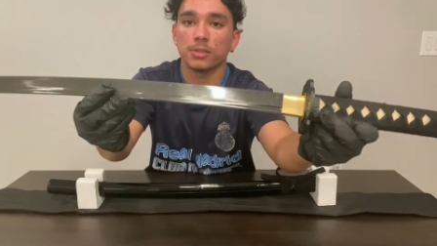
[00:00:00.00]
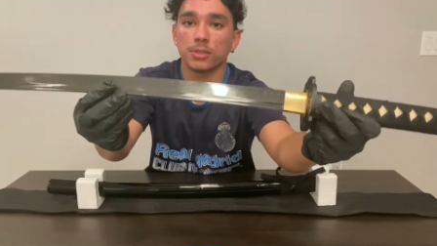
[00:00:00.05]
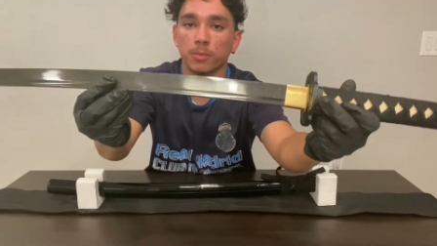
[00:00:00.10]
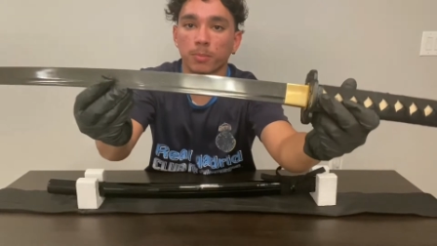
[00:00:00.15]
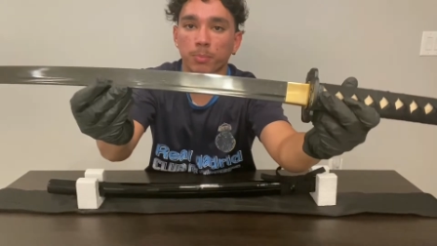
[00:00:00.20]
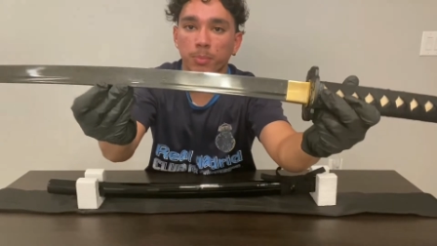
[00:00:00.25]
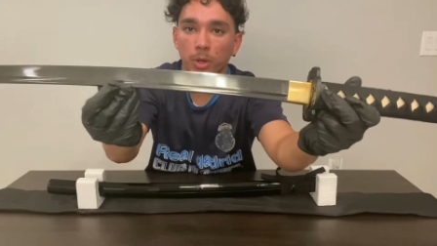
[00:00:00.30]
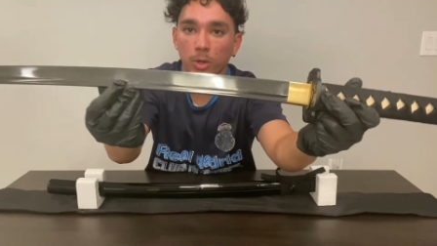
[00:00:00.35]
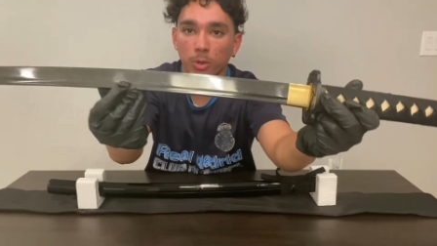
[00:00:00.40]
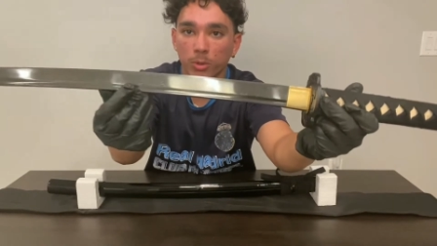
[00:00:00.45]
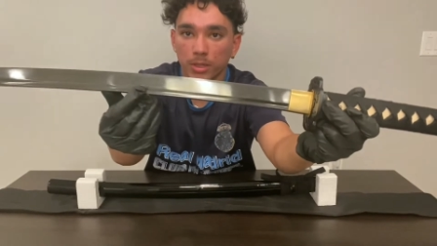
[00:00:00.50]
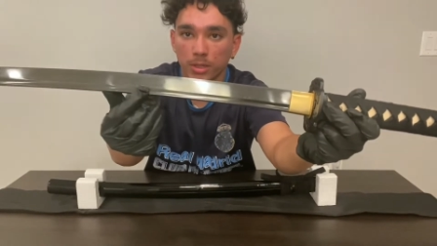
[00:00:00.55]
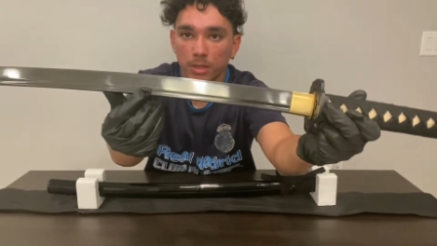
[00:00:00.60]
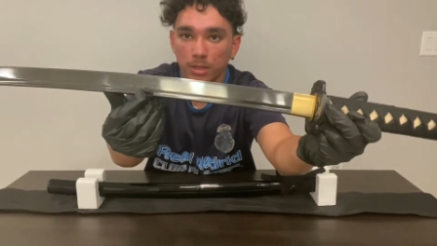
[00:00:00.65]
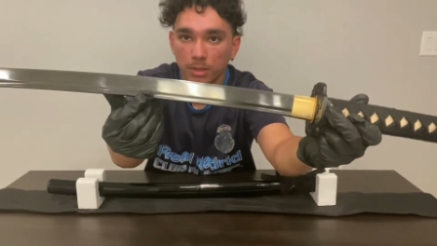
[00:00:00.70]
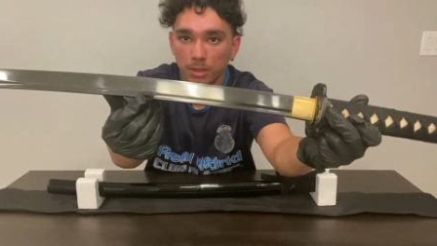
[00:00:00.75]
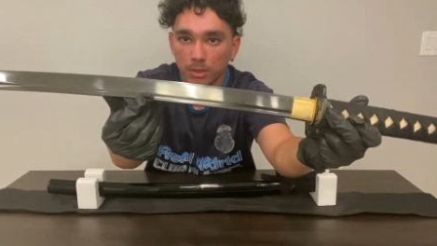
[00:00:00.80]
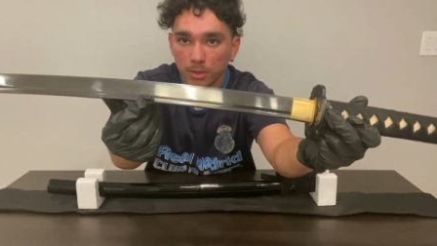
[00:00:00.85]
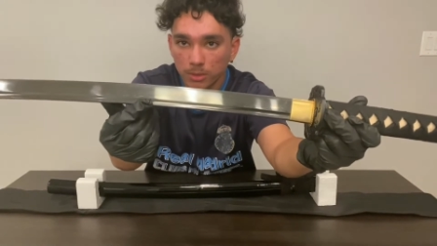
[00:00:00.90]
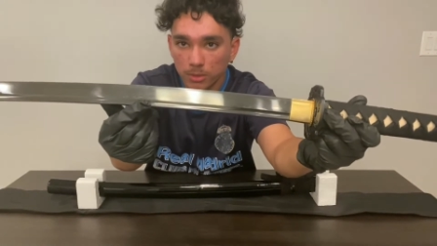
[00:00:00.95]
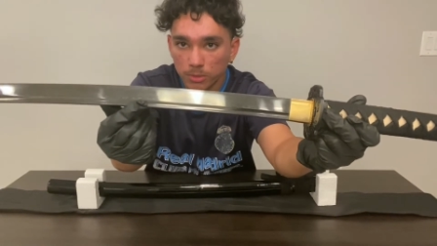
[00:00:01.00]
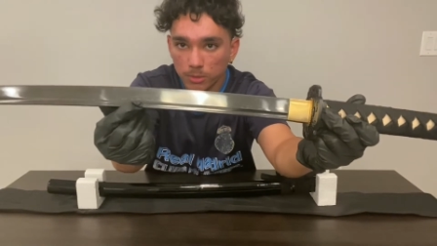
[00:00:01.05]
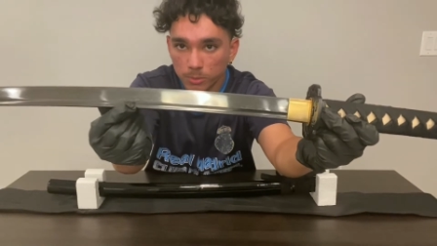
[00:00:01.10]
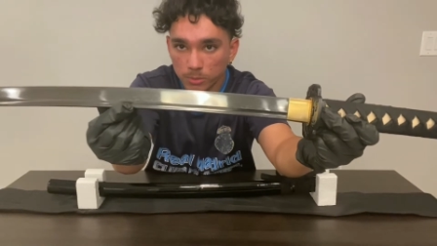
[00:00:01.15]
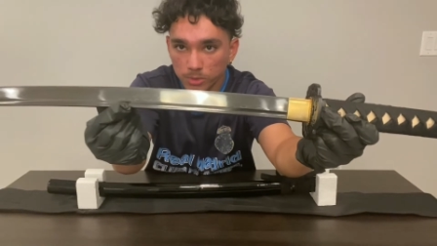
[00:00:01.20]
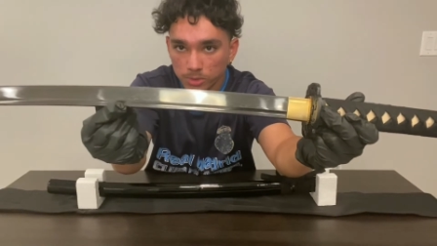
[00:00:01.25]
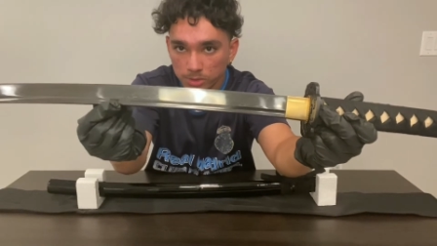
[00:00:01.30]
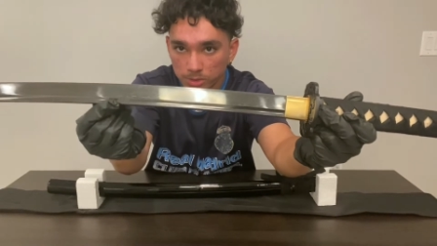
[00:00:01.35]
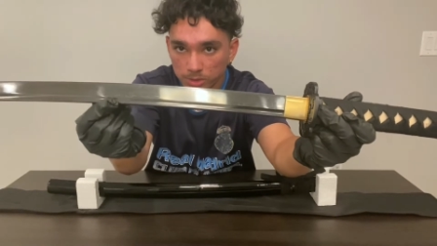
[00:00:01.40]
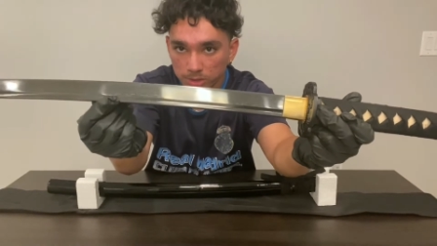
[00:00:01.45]
a bohi,
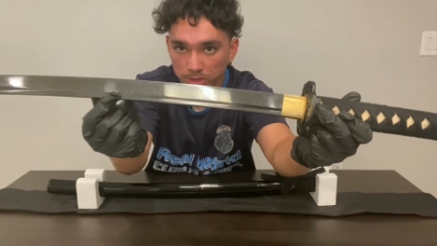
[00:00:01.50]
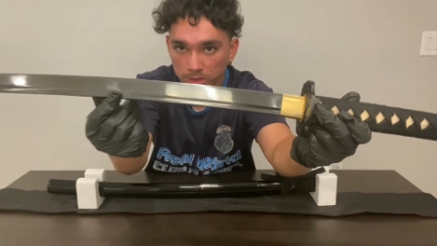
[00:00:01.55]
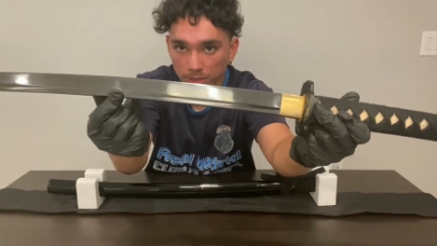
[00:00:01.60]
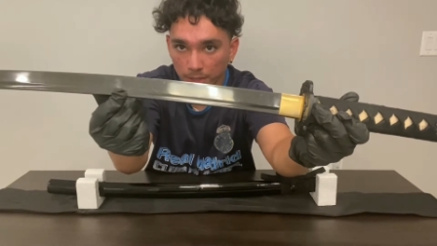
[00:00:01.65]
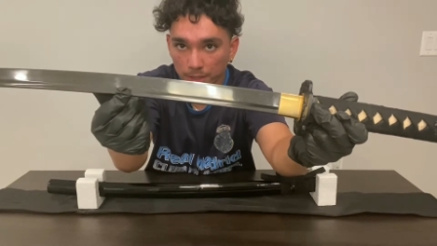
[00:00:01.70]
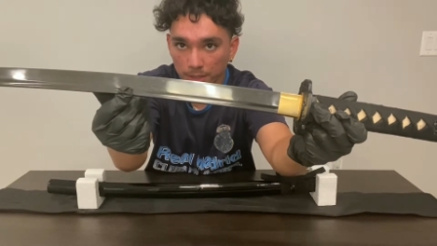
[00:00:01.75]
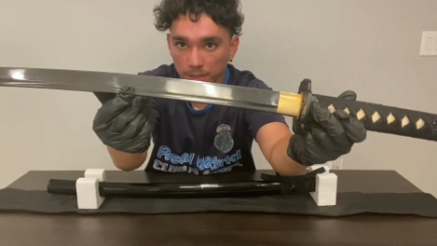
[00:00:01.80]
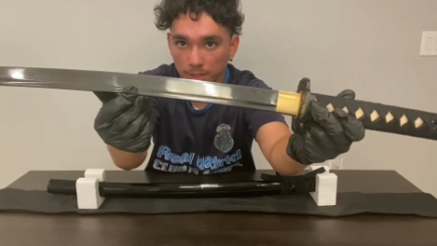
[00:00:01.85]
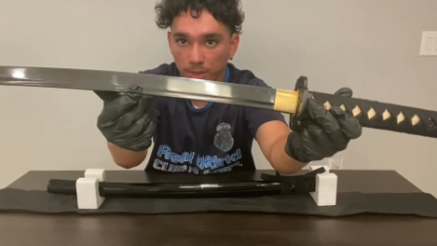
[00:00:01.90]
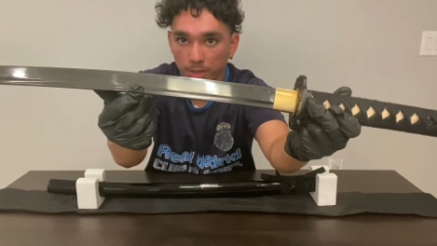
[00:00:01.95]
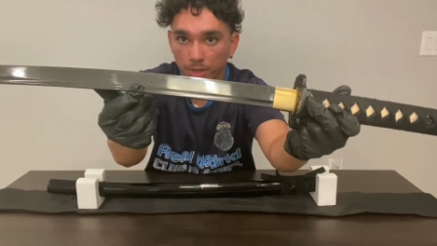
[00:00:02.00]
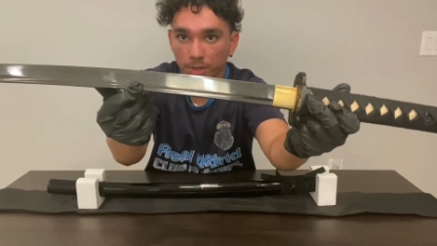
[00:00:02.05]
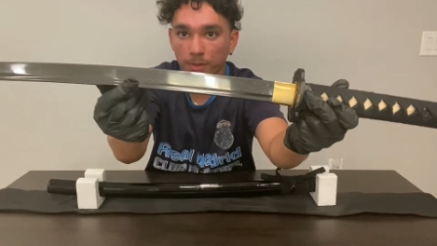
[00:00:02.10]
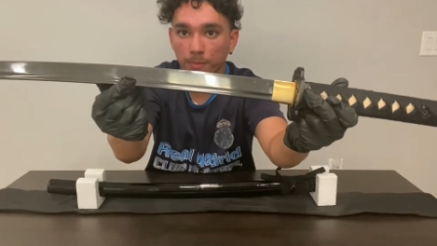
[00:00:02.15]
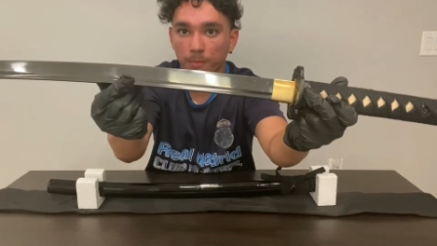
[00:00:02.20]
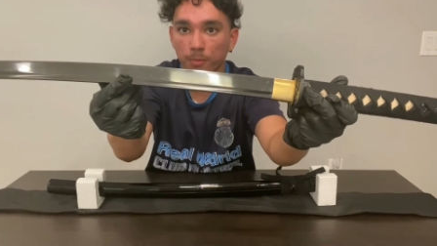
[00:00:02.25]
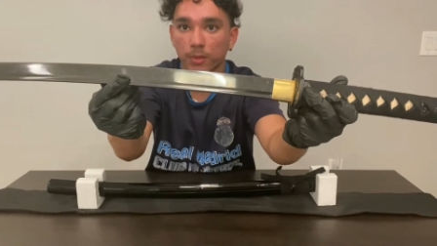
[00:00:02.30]
which is this line here.